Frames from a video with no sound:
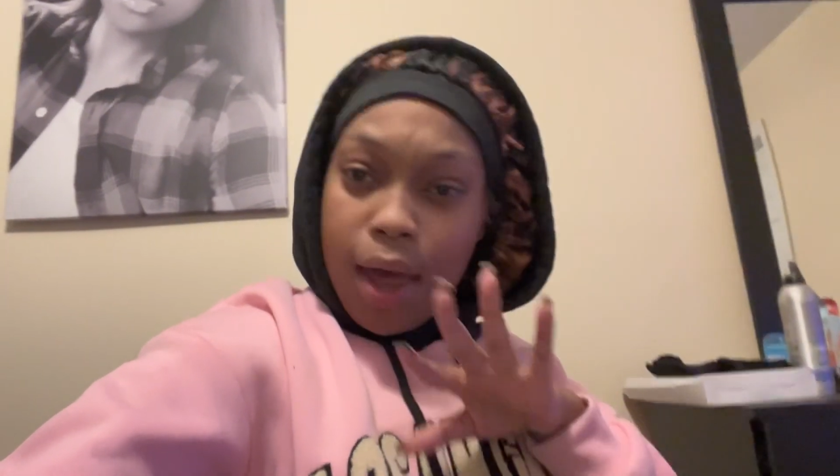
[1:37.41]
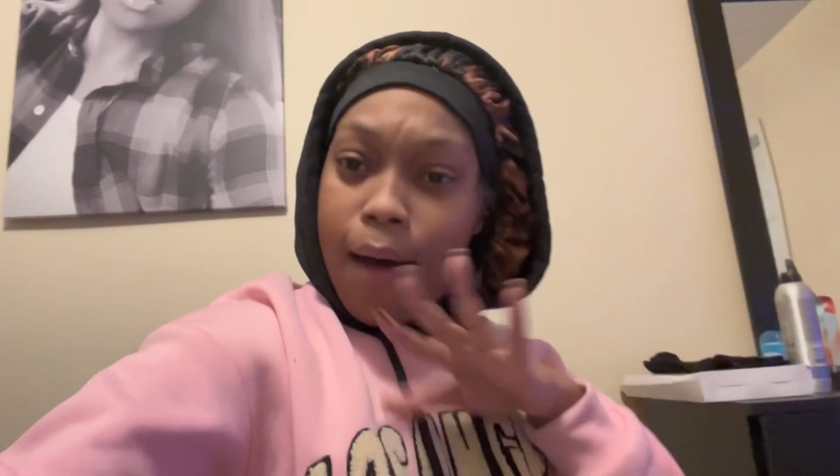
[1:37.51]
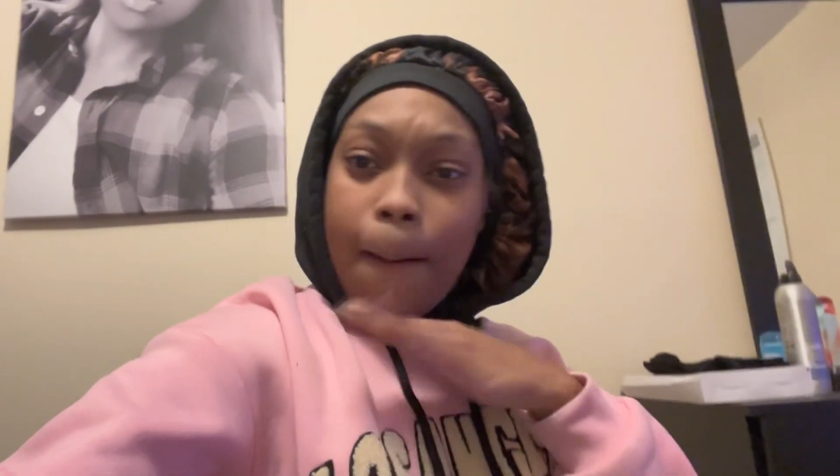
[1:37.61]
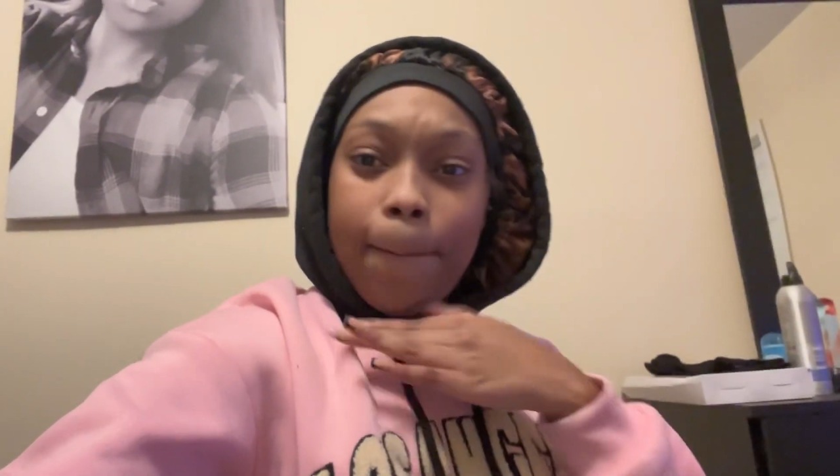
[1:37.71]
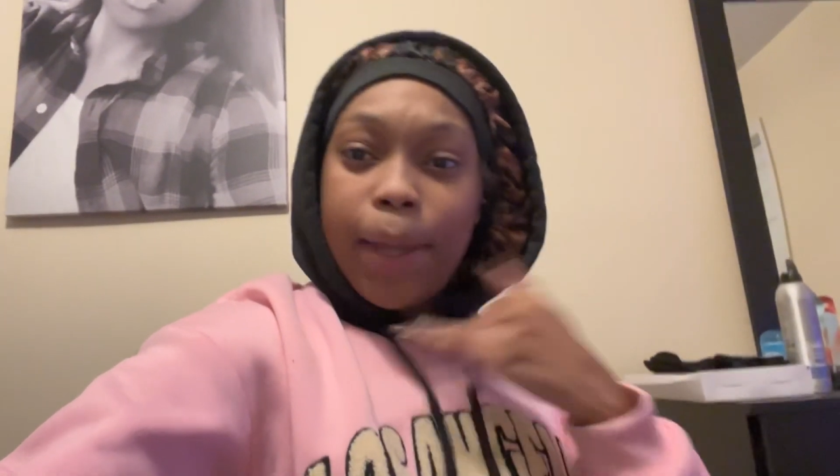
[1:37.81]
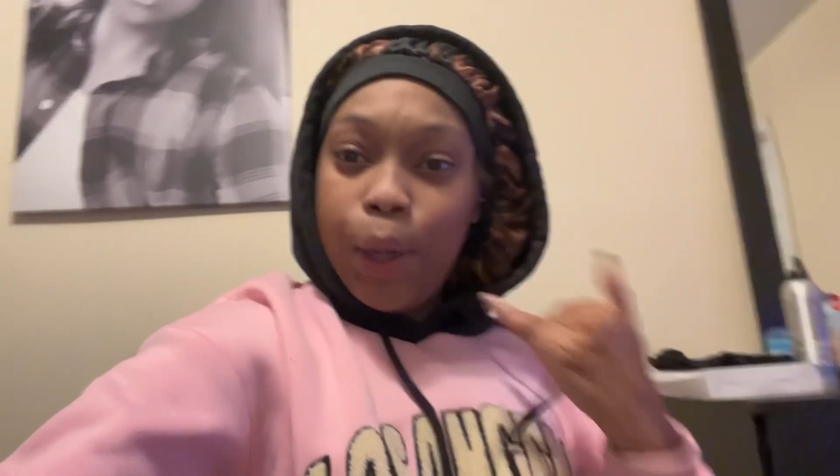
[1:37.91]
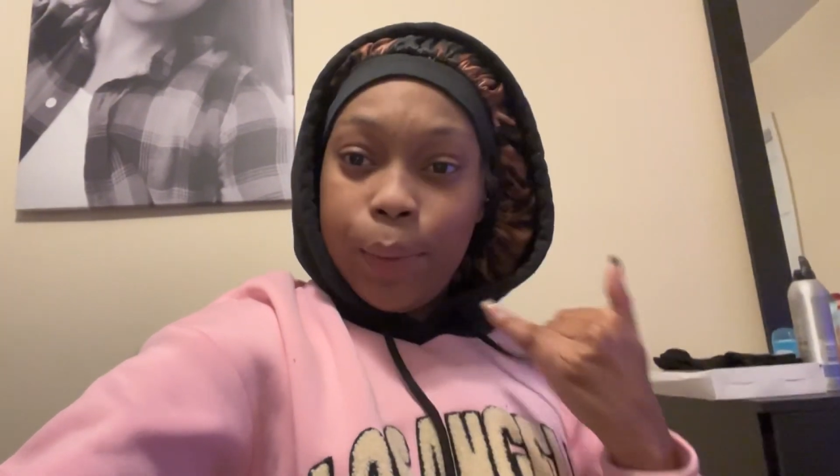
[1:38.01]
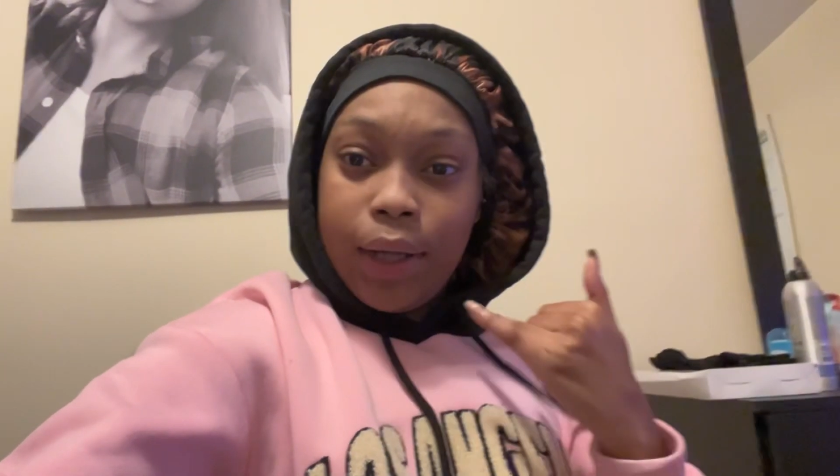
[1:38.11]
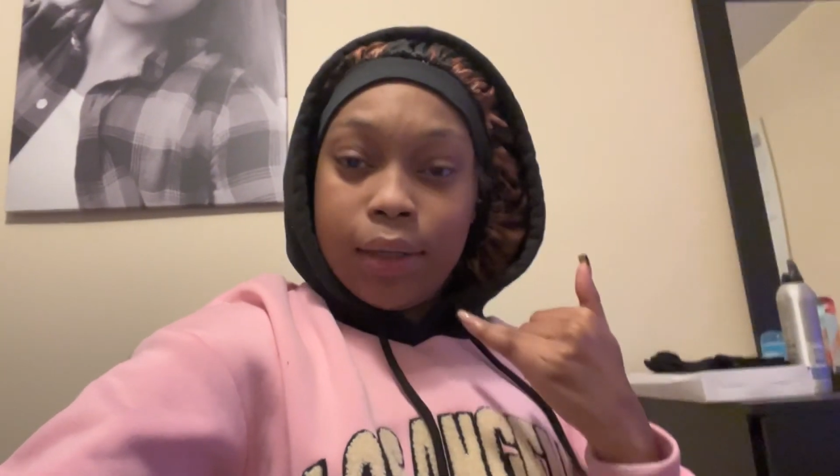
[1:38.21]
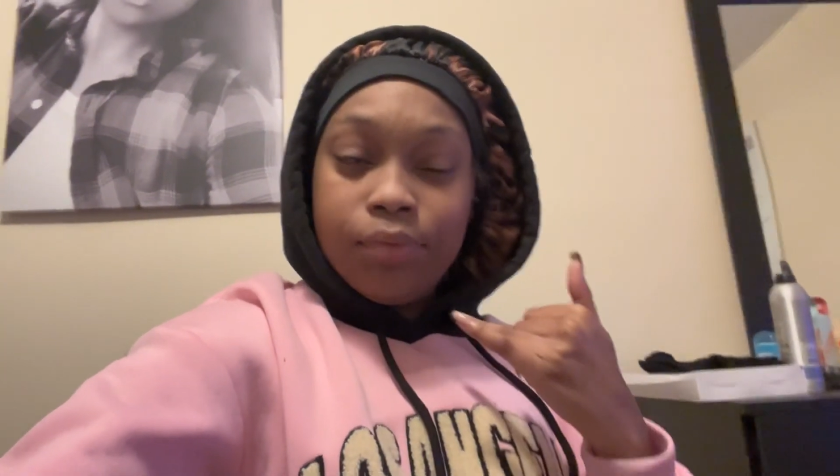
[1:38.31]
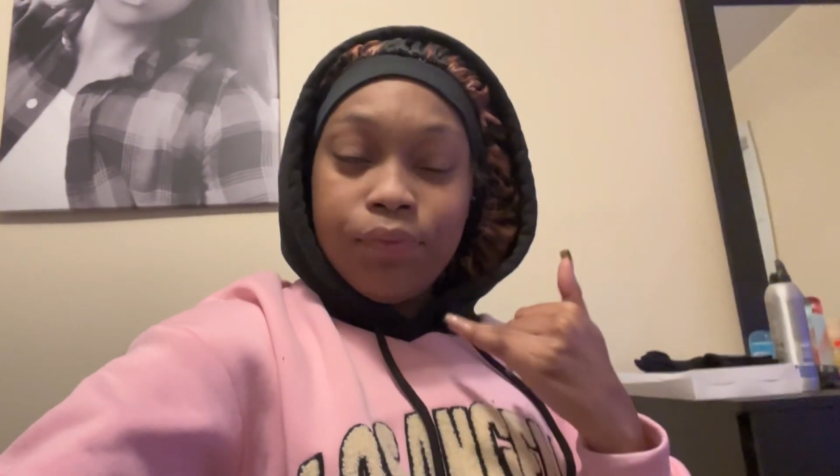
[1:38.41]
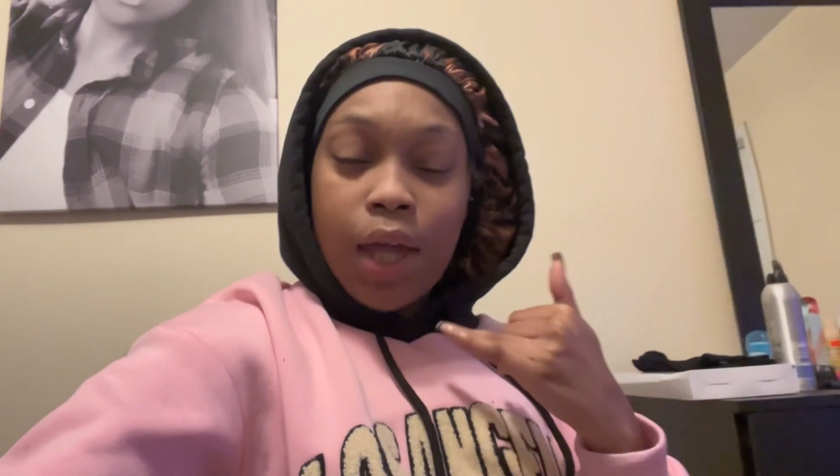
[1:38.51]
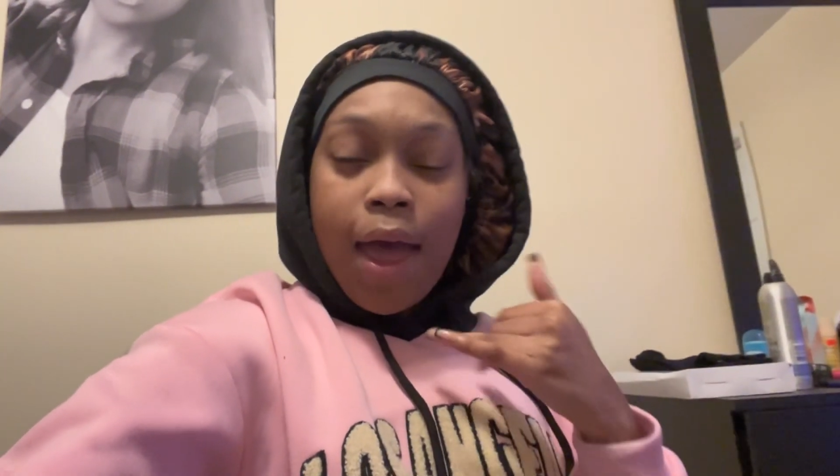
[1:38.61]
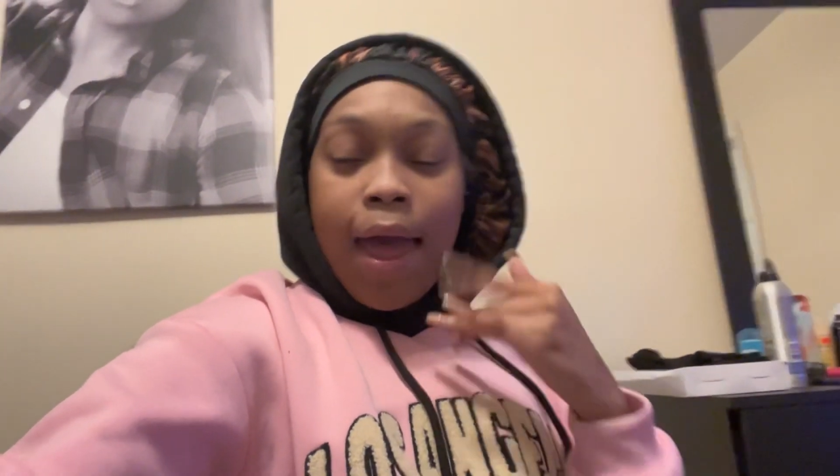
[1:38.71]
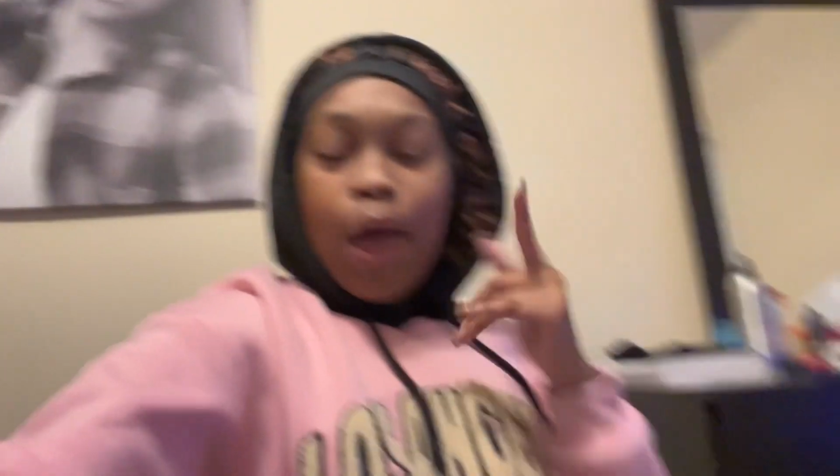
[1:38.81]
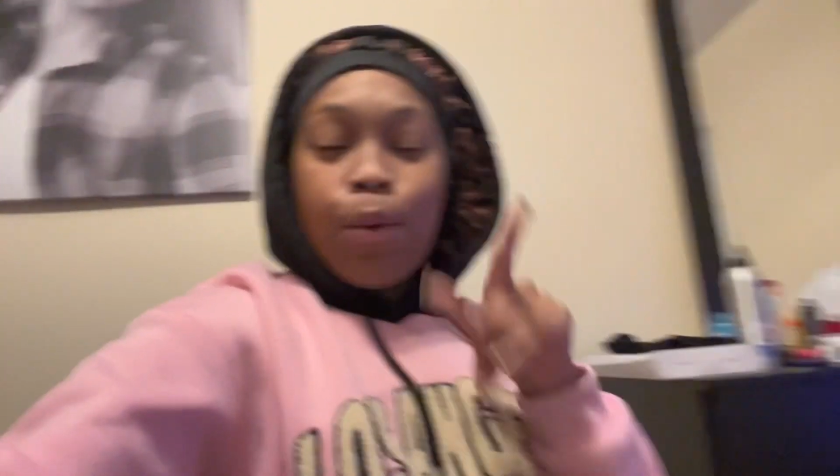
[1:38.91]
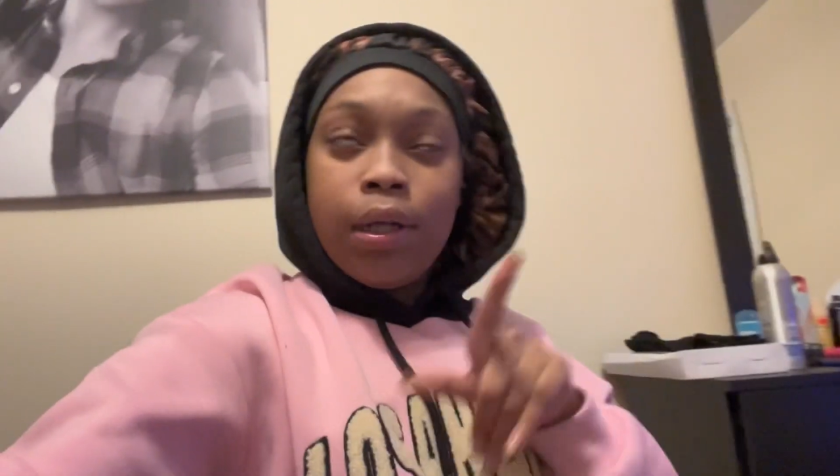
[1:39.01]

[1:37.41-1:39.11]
yeah period and we're